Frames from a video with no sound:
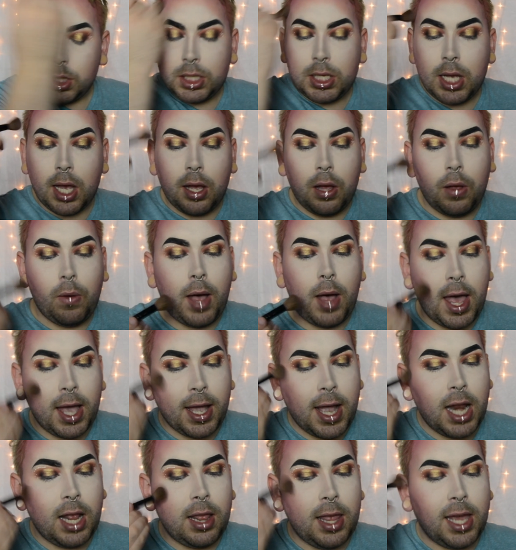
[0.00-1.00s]
So I
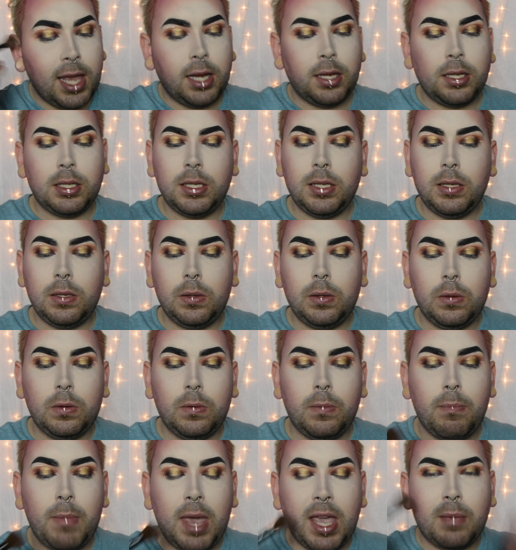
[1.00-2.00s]
kind of like
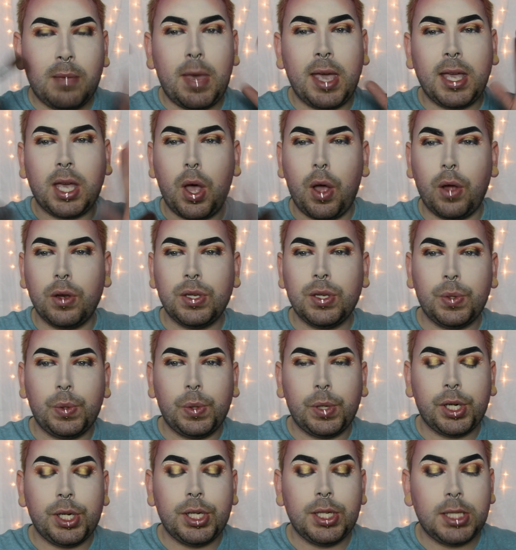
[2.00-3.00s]
to make my
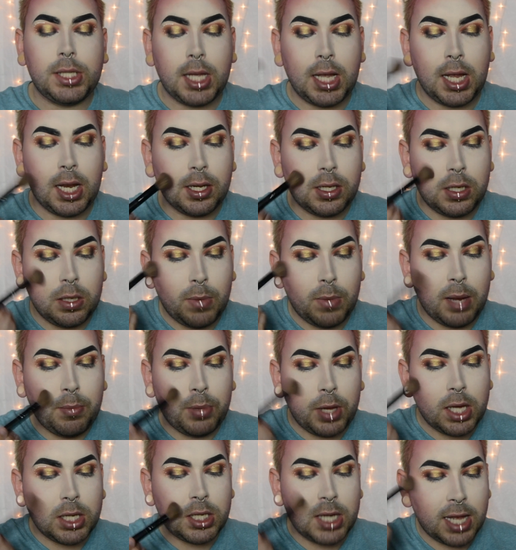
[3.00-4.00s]
contours into my
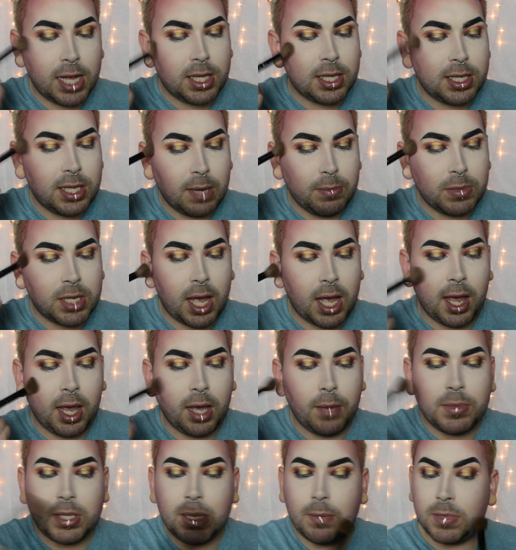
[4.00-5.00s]
blush at the same
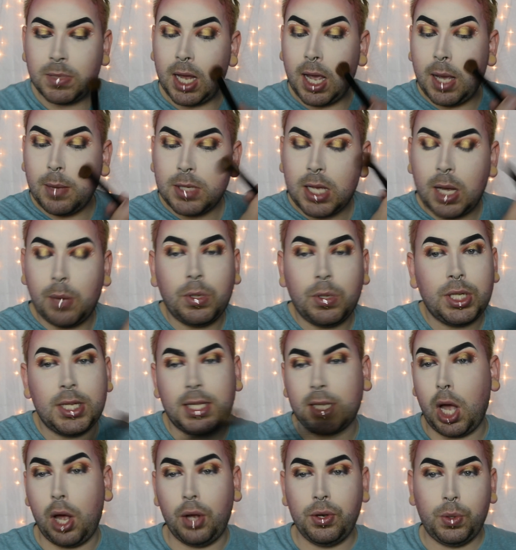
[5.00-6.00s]
time. Sometimes I will just
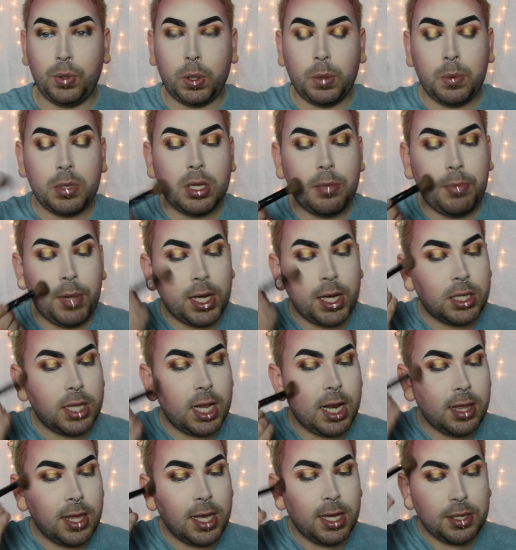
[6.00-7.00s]
contour with a blush
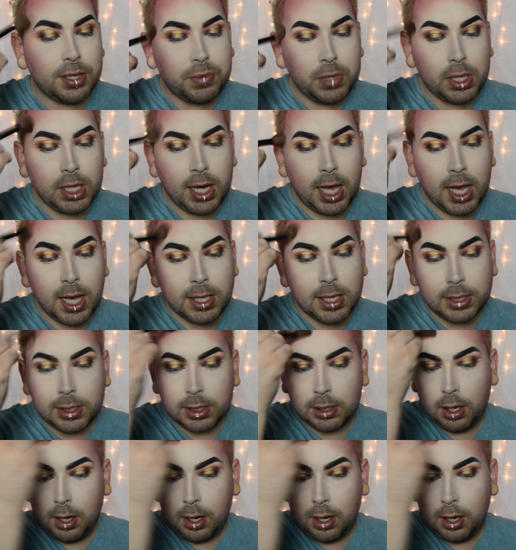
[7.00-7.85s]
that I think is really nice.